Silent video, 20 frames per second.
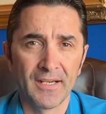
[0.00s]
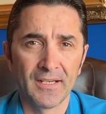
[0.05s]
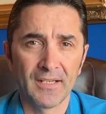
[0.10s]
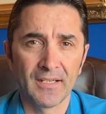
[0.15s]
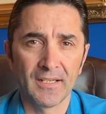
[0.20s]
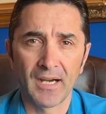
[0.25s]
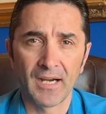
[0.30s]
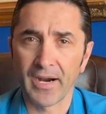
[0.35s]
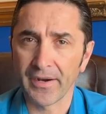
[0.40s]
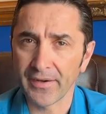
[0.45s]

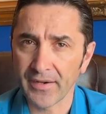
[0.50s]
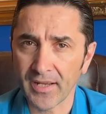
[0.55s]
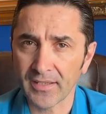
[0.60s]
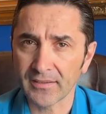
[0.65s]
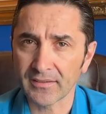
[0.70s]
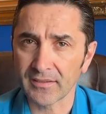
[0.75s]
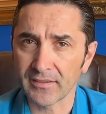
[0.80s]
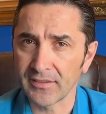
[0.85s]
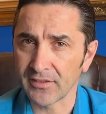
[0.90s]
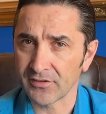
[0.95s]
uh, are
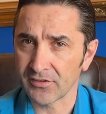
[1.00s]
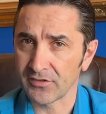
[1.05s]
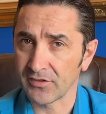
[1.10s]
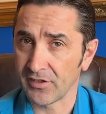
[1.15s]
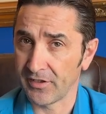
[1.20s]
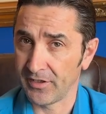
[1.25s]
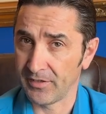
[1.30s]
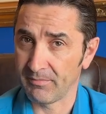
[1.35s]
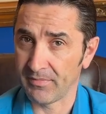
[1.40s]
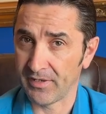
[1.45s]
not
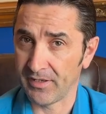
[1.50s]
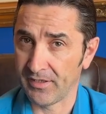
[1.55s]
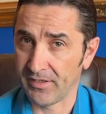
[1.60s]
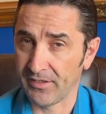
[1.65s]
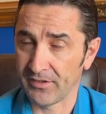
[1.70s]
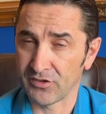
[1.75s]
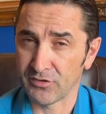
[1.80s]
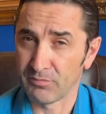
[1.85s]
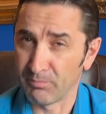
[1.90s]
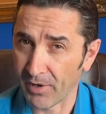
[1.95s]
necessarily
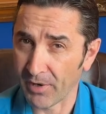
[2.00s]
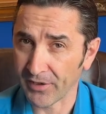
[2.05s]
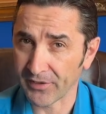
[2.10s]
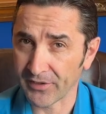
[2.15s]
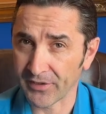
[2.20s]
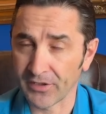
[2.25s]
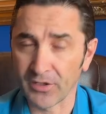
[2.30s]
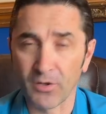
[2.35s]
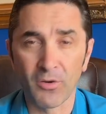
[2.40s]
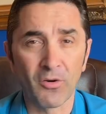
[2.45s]
uh,
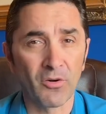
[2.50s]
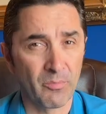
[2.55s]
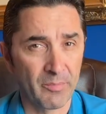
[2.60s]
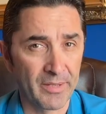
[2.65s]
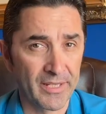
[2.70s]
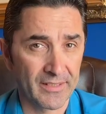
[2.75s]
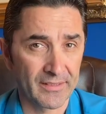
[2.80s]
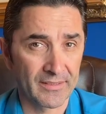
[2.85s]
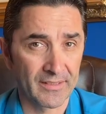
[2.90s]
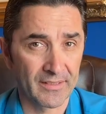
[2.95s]
smarter or
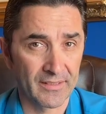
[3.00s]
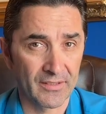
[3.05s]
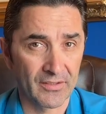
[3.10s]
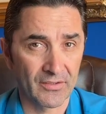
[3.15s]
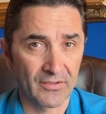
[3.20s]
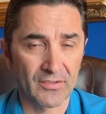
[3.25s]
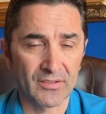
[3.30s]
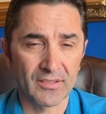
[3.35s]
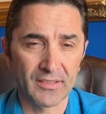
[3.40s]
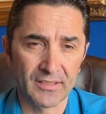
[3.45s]
better than
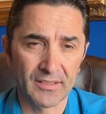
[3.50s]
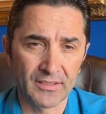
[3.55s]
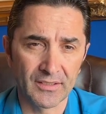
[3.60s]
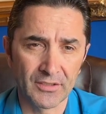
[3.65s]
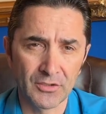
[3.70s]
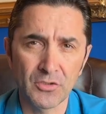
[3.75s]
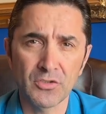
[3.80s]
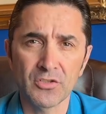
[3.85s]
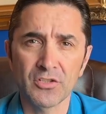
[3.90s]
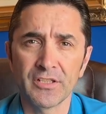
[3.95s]
us. Uh,
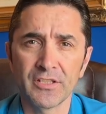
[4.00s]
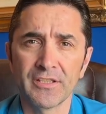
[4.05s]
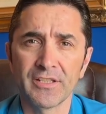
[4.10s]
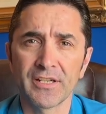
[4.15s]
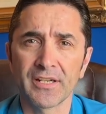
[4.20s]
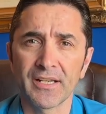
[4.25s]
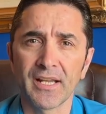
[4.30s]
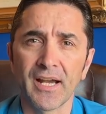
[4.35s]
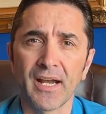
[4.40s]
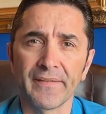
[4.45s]
usually
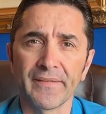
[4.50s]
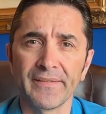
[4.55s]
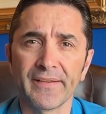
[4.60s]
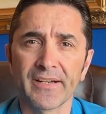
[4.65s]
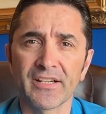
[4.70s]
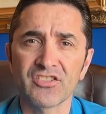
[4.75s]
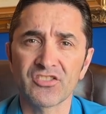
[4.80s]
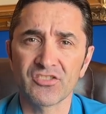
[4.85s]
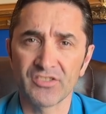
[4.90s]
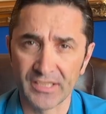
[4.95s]
they're not,
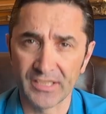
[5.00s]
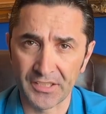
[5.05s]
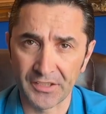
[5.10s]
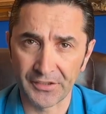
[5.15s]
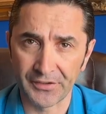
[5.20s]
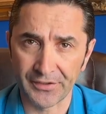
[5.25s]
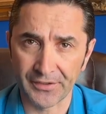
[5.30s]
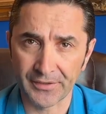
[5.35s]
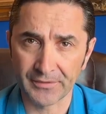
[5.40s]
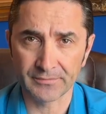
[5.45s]
they're
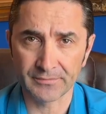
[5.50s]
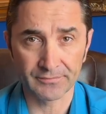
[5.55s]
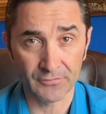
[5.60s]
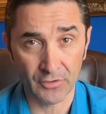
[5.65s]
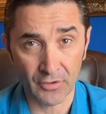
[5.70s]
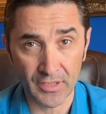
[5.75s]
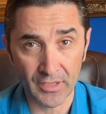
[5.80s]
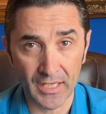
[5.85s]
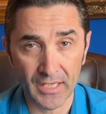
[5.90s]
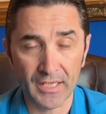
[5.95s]
sneakier,
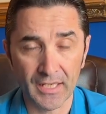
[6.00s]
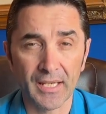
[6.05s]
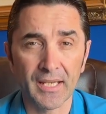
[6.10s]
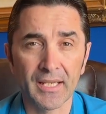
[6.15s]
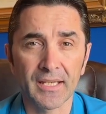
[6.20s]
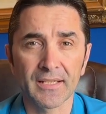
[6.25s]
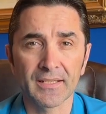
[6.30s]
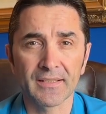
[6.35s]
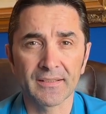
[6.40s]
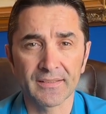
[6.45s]
okay,
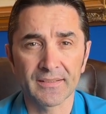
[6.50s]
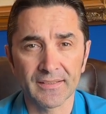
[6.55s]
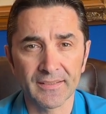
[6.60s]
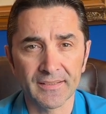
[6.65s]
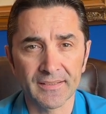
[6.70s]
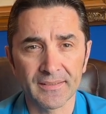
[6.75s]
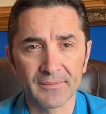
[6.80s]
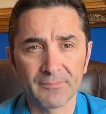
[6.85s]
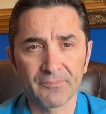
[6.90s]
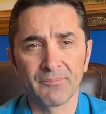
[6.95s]
and
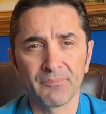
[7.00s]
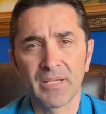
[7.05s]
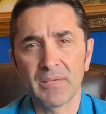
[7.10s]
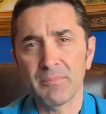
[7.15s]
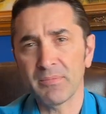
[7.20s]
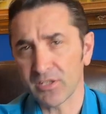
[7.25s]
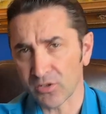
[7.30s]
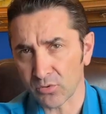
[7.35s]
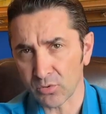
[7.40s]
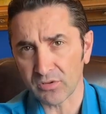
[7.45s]

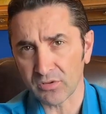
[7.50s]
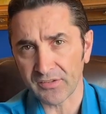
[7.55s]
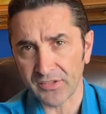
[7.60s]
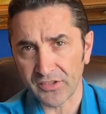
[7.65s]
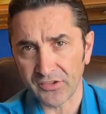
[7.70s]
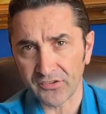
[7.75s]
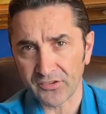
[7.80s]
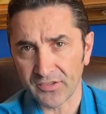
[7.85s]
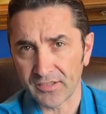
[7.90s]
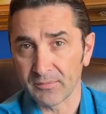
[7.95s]
maybe
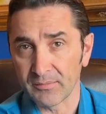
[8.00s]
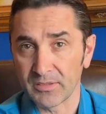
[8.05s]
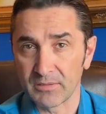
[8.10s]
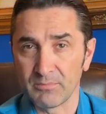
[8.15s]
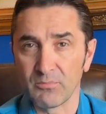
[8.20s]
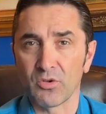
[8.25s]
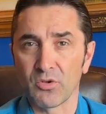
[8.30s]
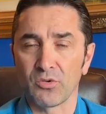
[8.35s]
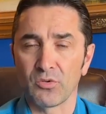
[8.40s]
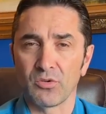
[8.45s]
ruthless, a little
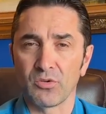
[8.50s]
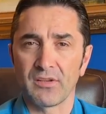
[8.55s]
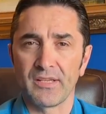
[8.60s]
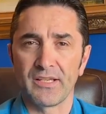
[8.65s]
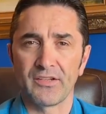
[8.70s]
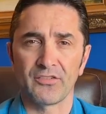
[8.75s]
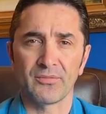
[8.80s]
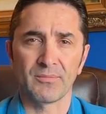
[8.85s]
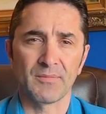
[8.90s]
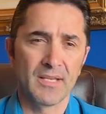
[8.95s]
bit more
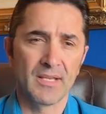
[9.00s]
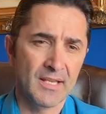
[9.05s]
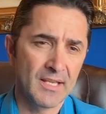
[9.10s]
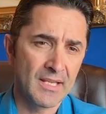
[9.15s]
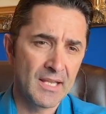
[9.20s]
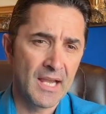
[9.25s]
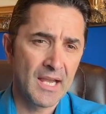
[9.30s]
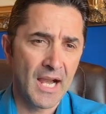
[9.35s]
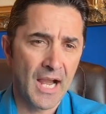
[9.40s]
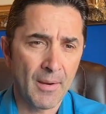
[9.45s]
ruthless.
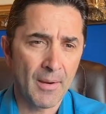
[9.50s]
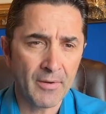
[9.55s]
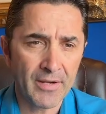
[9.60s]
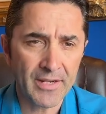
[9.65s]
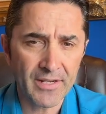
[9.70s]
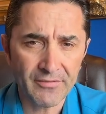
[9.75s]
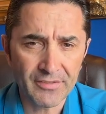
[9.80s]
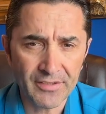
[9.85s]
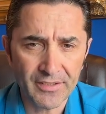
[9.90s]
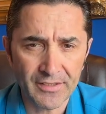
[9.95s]
I
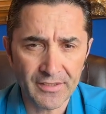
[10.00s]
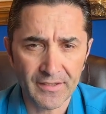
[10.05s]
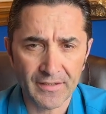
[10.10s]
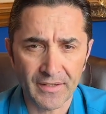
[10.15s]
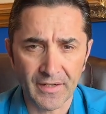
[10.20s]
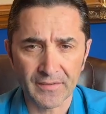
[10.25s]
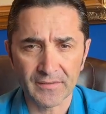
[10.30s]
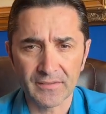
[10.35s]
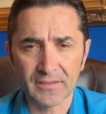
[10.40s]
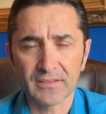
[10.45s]
have here an
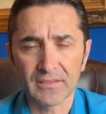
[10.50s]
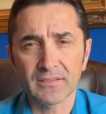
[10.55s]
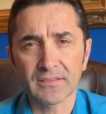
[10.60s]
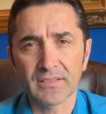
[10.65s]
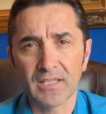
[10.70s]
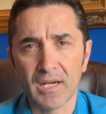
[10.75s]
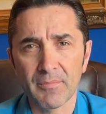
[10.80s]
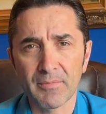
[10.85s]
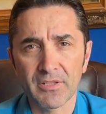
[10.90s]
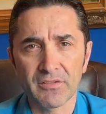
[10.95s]
article
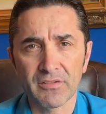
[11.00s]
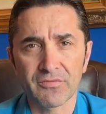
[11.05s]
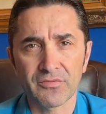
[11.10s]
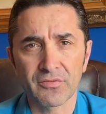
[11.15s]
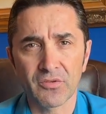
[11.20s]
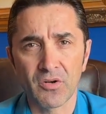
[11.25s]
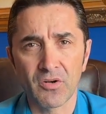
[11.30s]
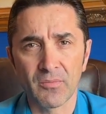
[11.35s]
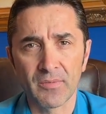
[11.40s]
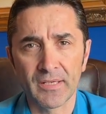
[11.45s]
coming
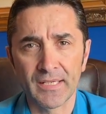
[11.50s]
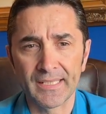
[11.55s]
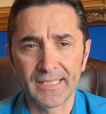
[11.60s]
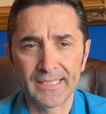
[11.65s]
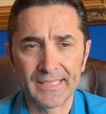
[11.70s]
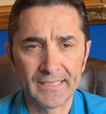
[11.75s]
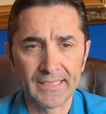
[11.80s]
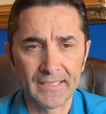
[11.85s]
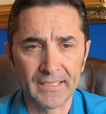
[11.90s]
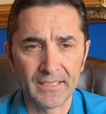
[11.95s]
from
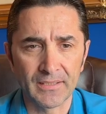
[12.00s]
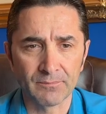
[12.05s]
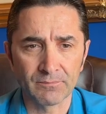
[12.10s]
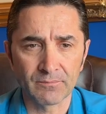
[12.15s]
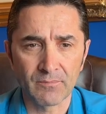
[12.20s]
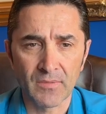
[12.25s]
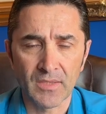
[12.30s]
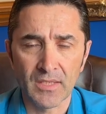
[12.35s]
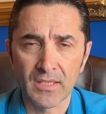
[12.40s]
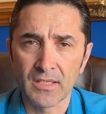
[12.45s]
a
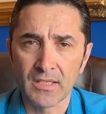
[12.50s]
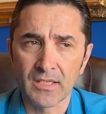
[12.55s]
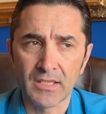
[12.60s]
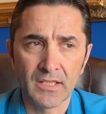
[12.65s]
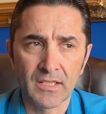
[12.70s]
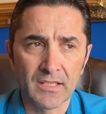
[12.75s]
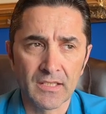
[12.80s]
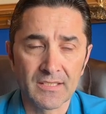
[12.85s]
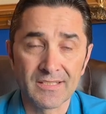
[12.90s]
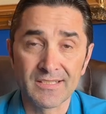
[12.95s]

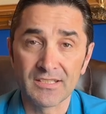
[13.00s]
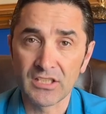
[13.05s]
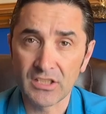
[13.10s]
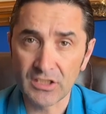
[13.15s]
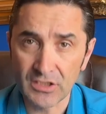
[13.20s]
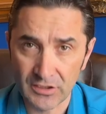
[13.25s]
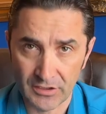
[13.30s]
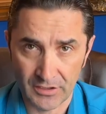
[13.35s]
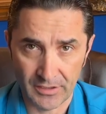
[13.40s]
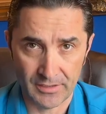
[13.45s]

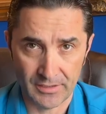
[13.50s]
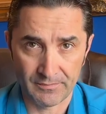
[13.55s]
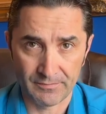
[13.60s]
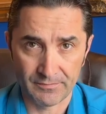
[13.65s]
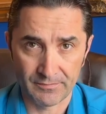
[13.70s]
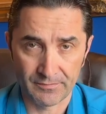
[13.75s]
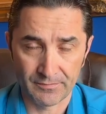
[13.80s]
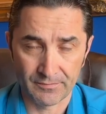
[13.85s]
senior